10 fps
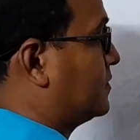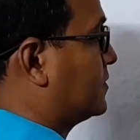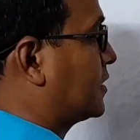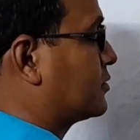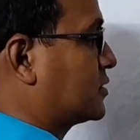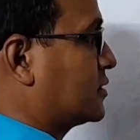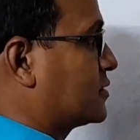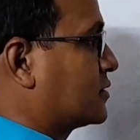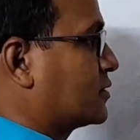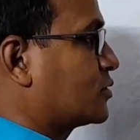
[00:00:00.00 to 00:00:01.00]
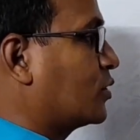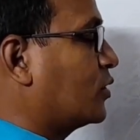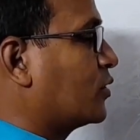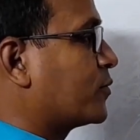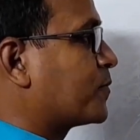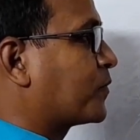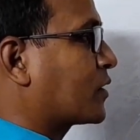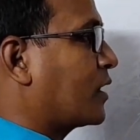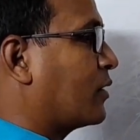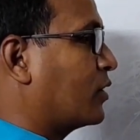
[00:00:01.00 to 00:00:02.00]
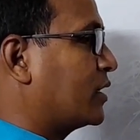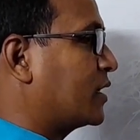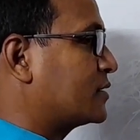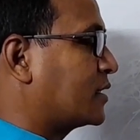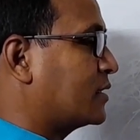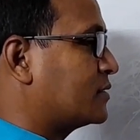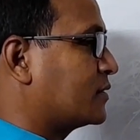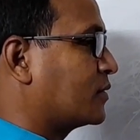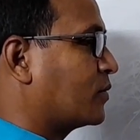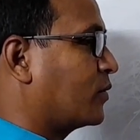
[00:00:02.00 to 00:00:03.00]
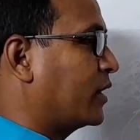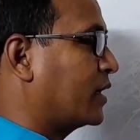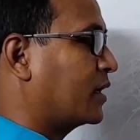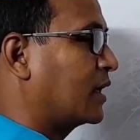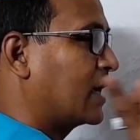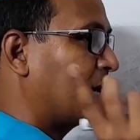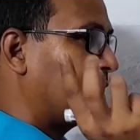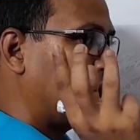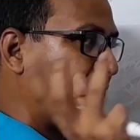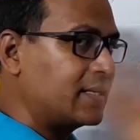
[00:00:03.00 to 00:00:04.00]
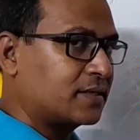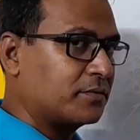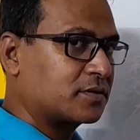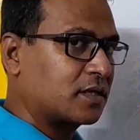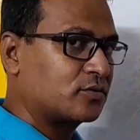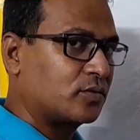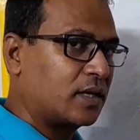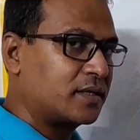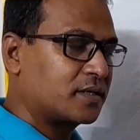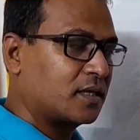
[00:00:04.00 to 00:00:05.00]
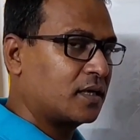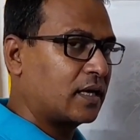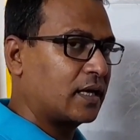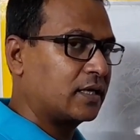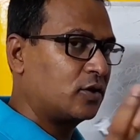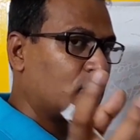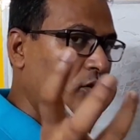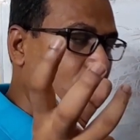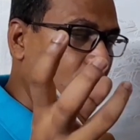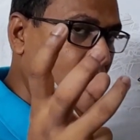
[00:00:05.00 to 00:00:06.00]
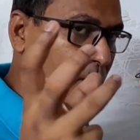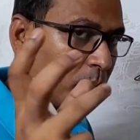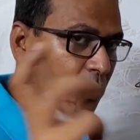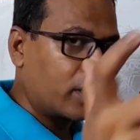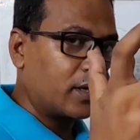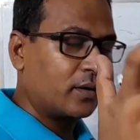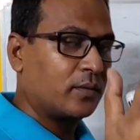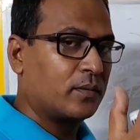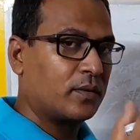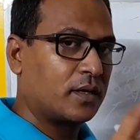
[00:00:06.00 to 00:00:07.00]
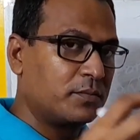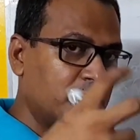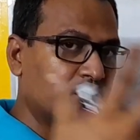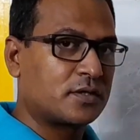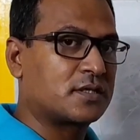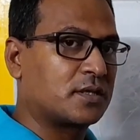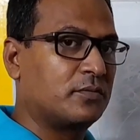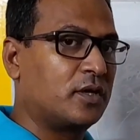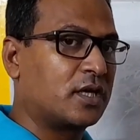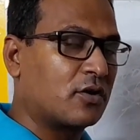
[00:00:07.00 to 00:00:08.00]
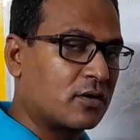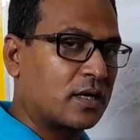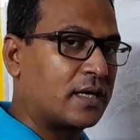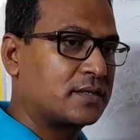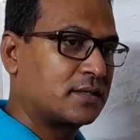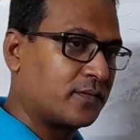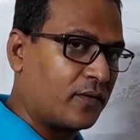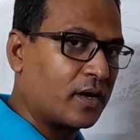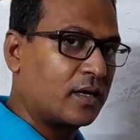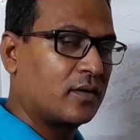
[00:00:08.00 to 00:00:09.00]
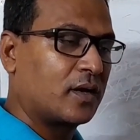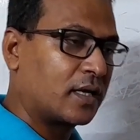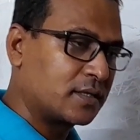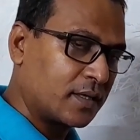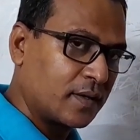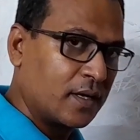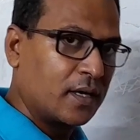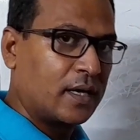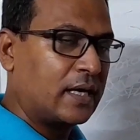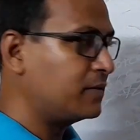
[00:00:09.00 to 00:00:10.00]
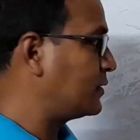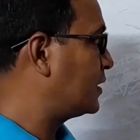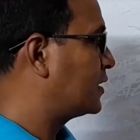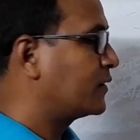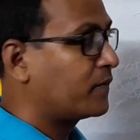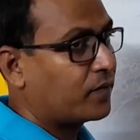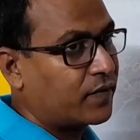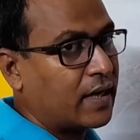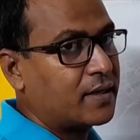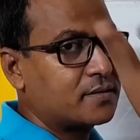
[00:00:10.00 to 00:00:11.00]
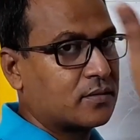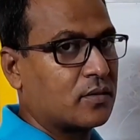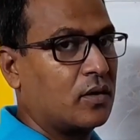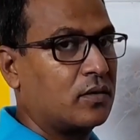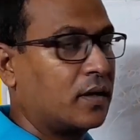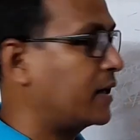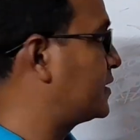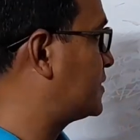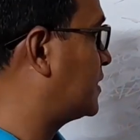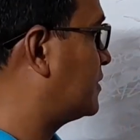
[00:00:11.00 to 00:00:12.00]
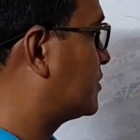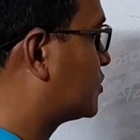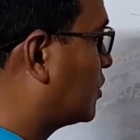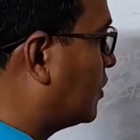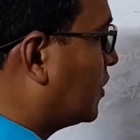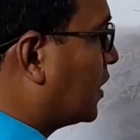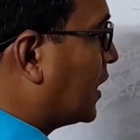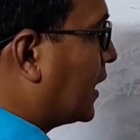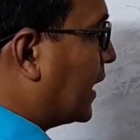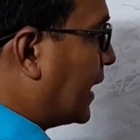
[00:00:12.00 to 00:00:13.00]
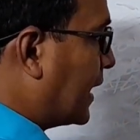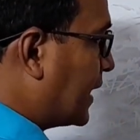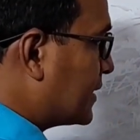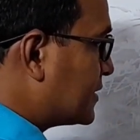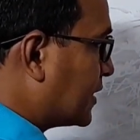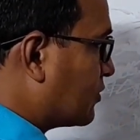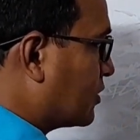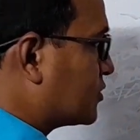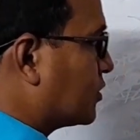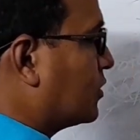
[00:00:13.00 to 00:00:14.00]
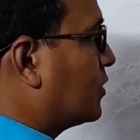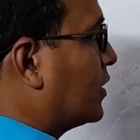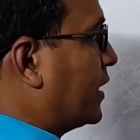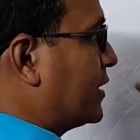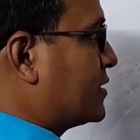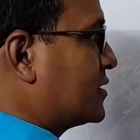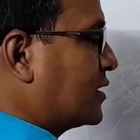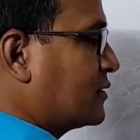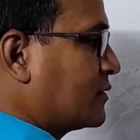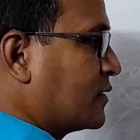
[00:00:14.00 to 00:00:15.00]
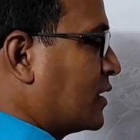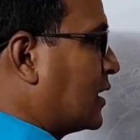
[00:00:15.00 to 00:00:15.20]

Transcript: substance. So already I said, when any substance will enter and your body immune system will recognize as a foreign or as a enemy, that is called antigen. So allergen also antigen,